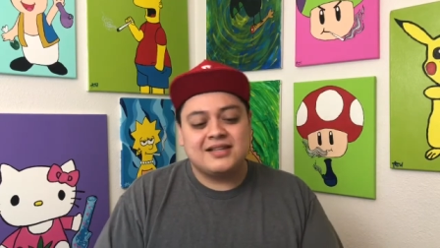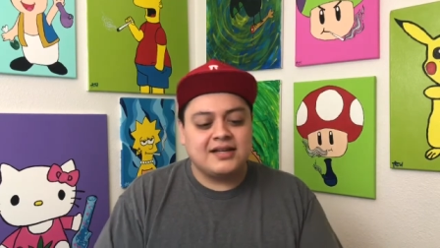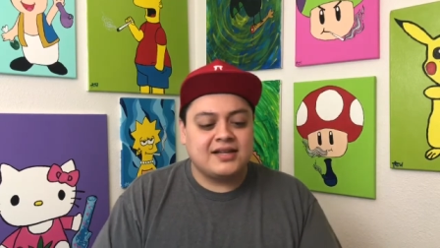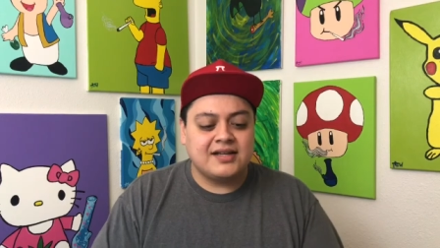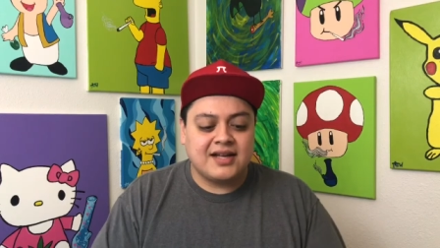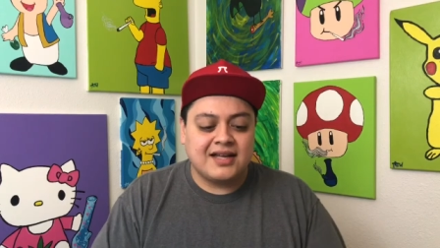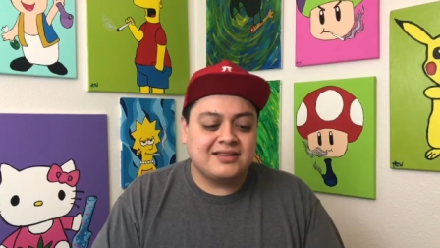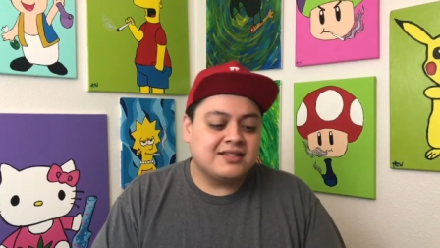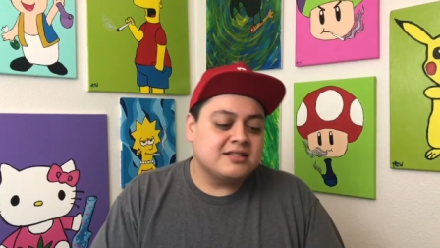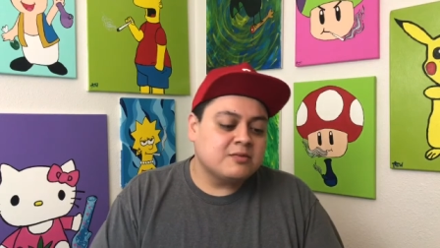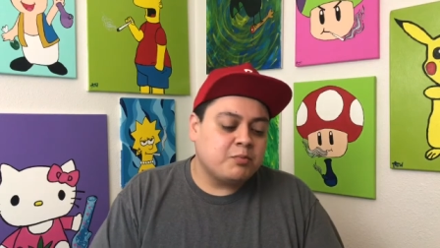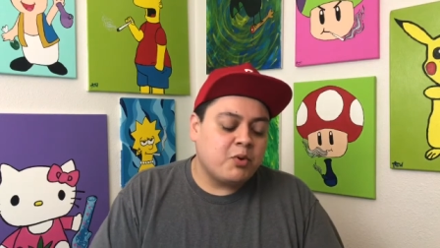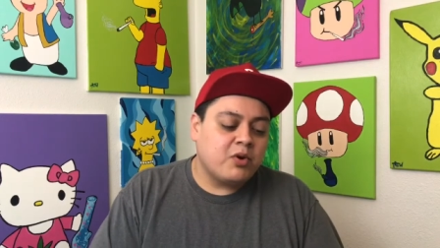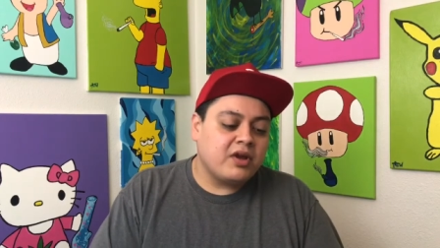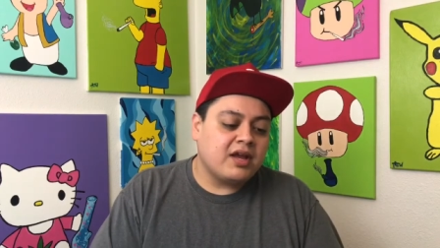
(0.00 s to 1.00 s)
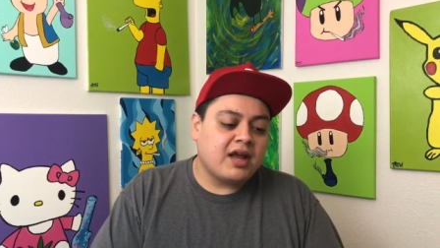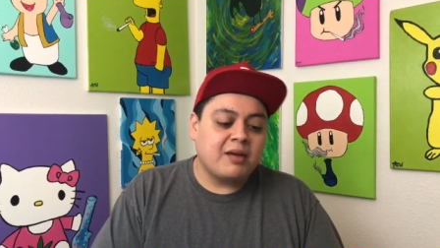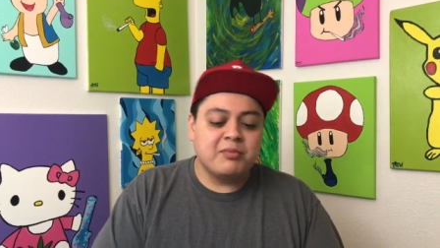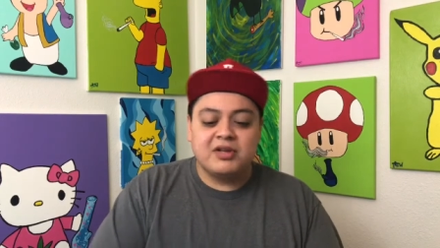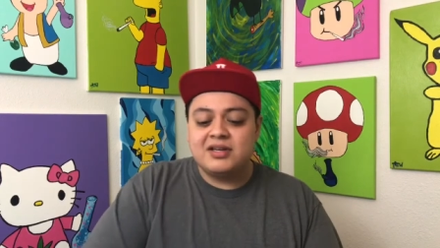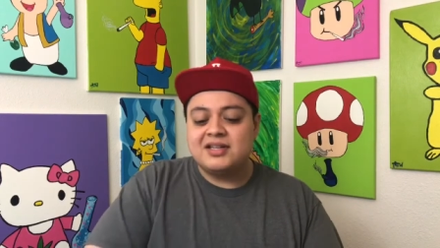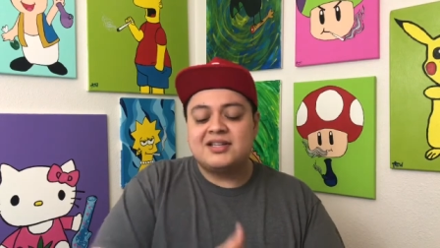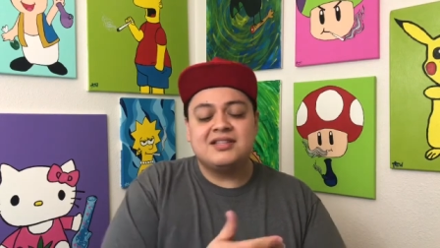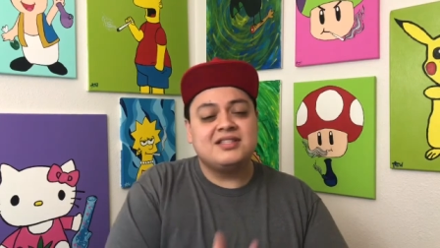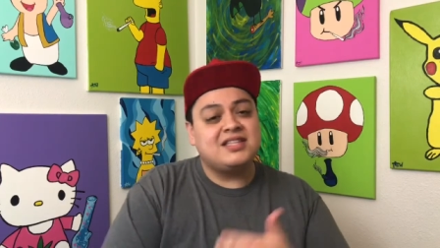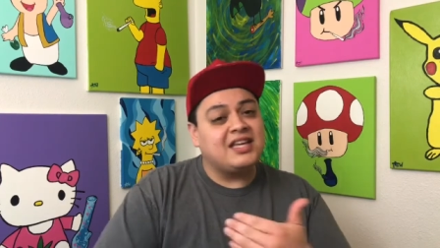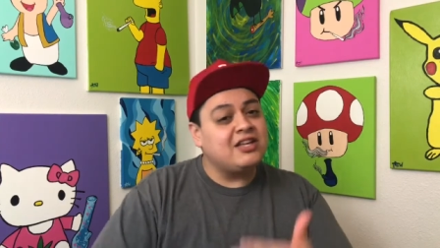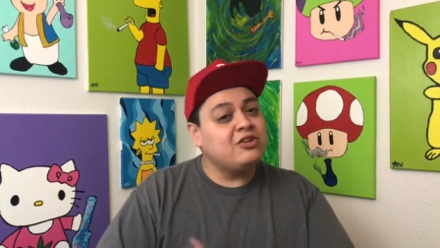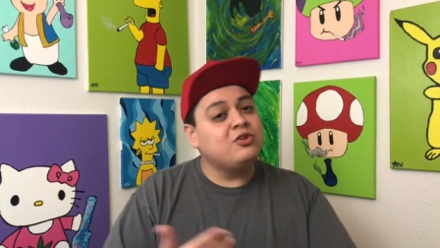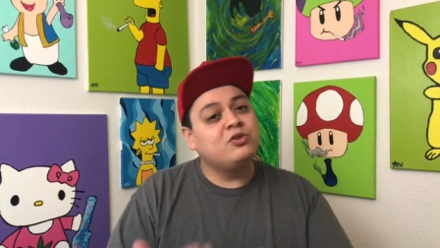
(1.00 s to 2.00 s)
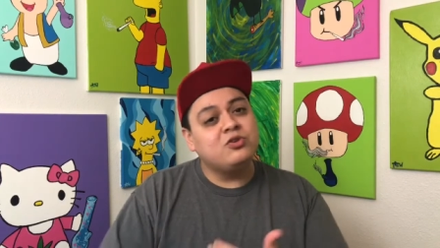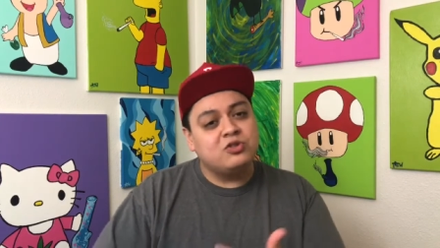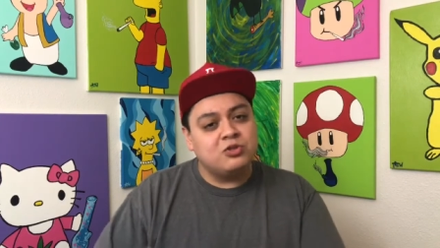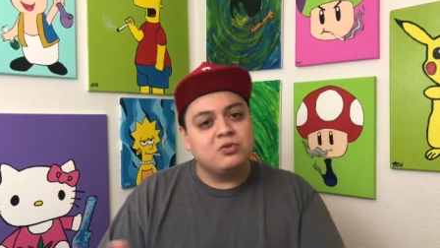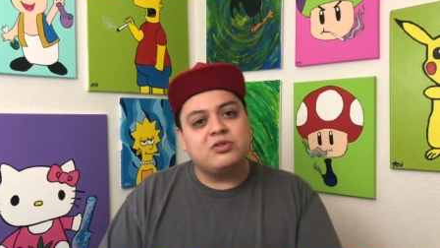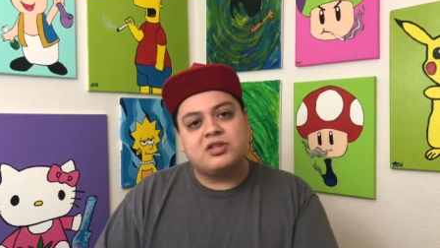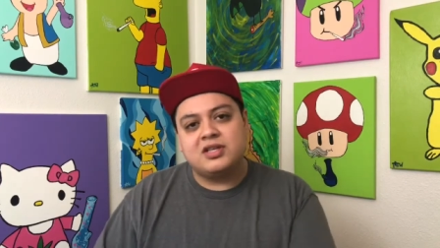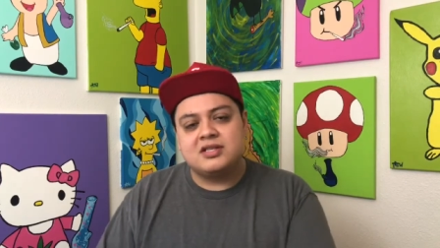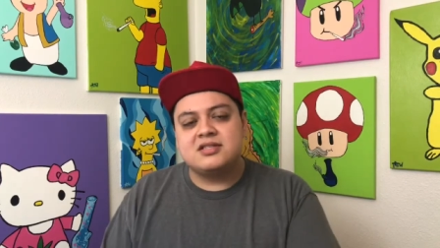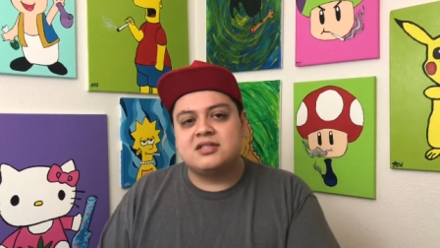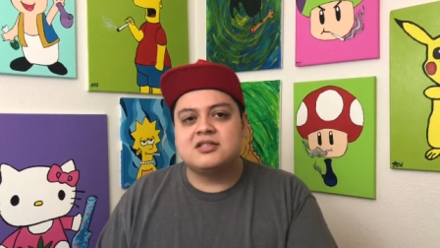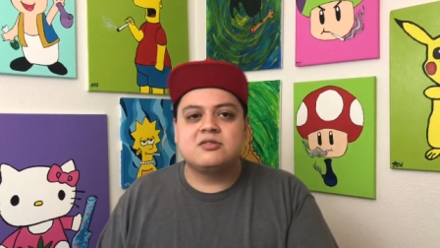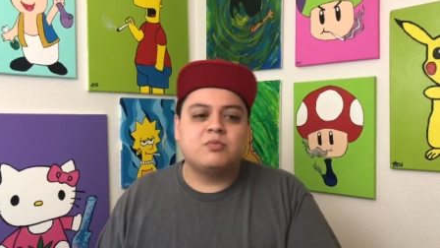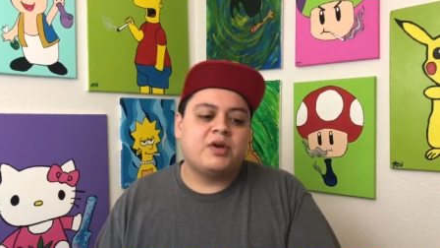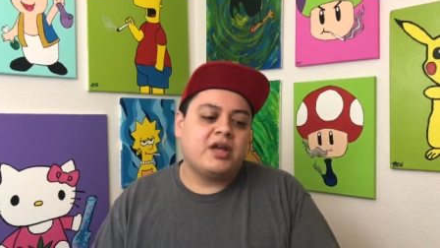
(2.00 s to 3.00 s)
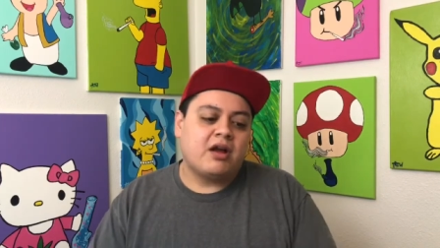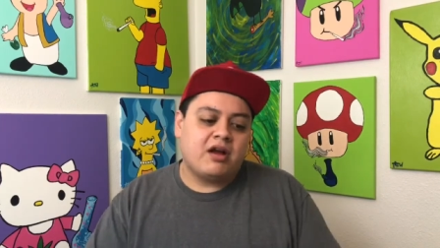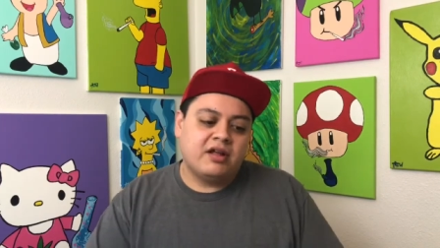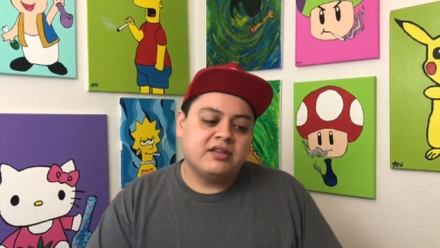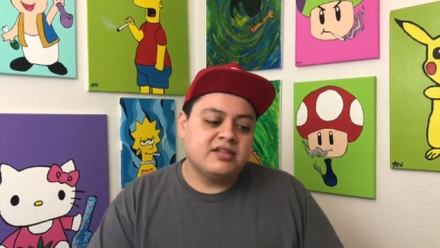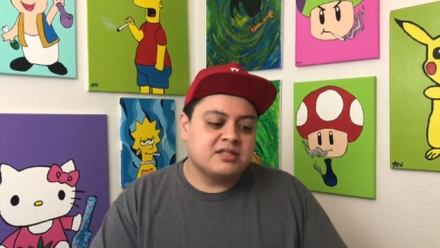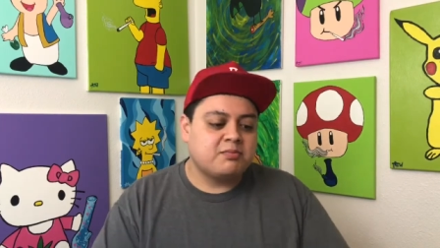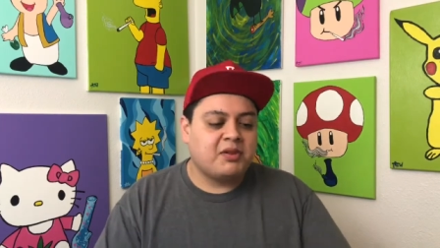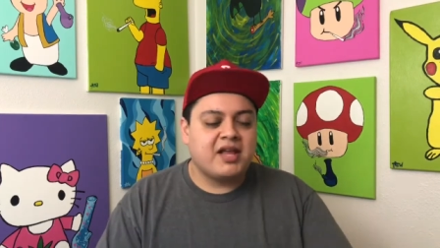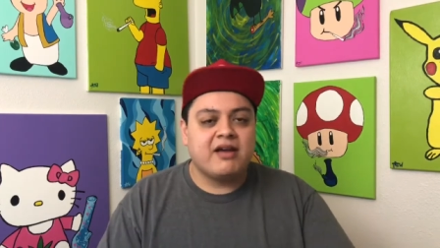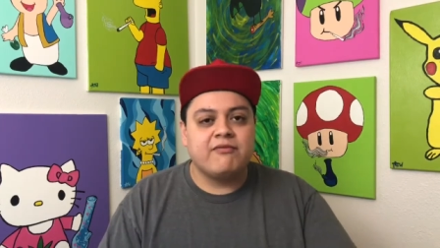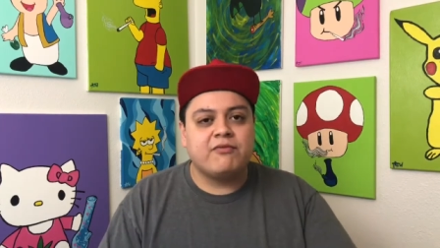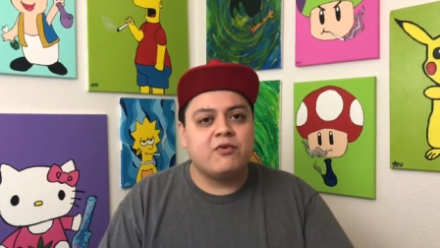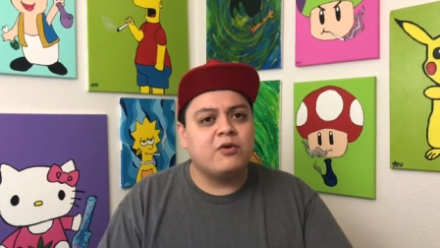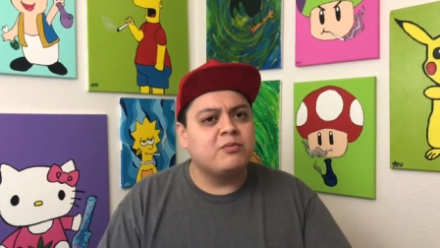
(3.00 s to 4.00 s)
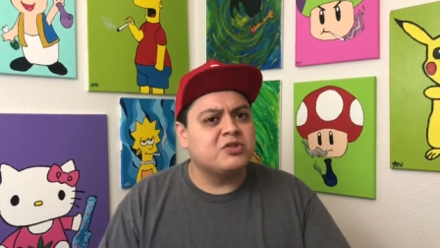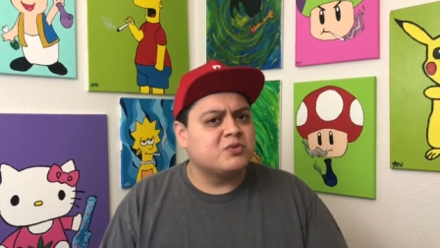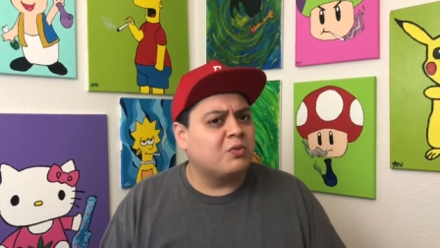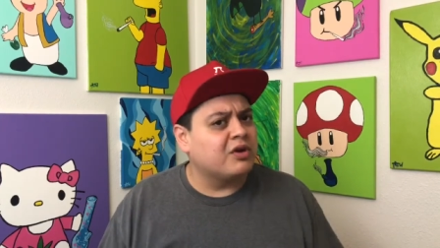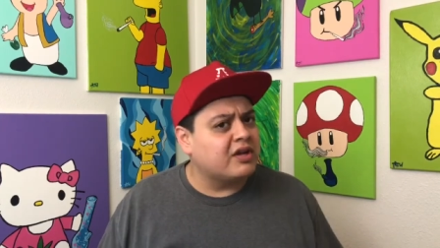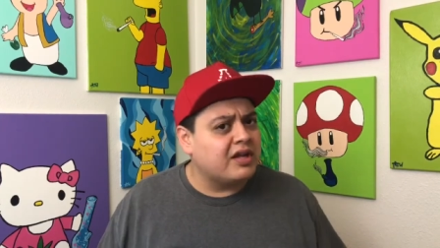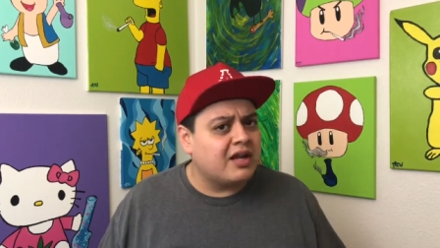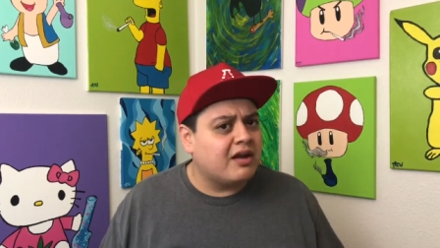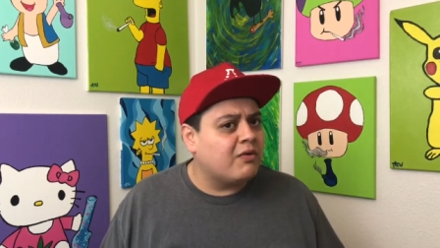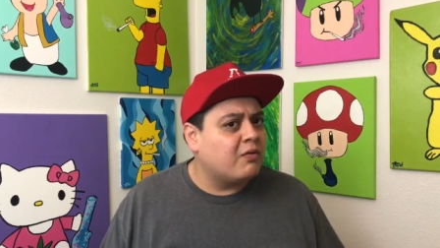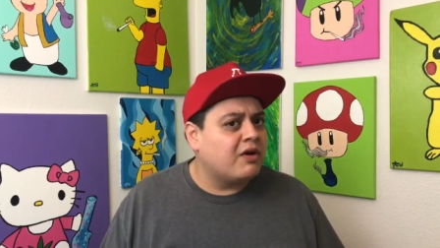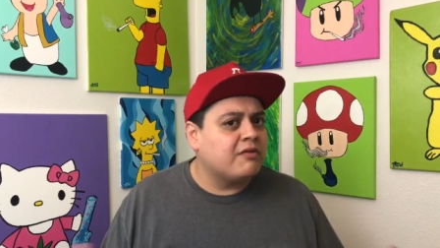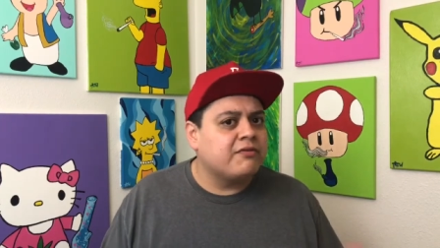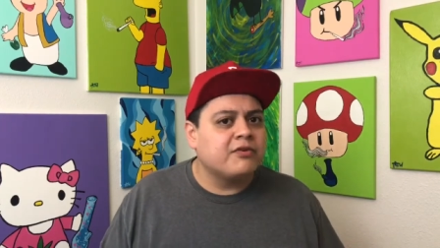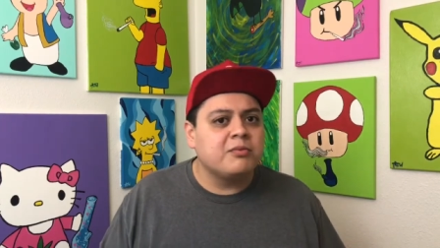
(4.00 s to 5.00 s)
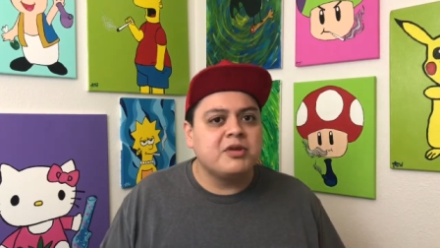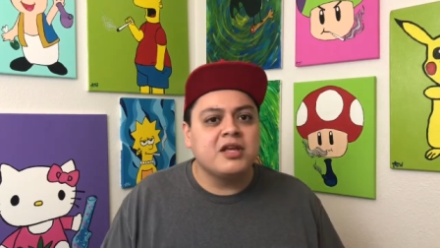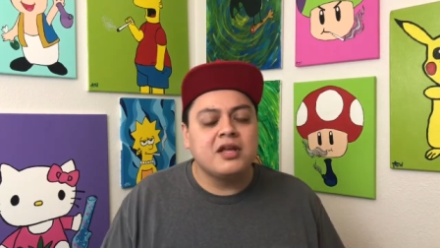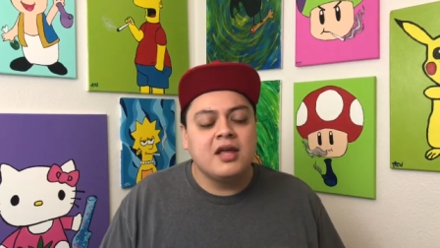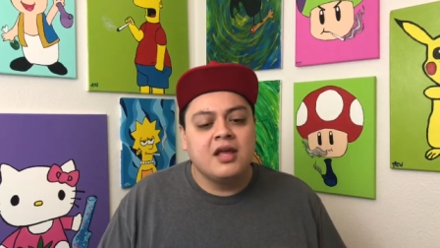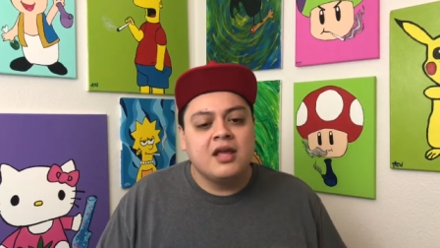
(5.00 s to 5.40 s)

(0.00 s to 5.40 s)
At this point, I'm going to continue to do things this way on this platform. It's working out well for me.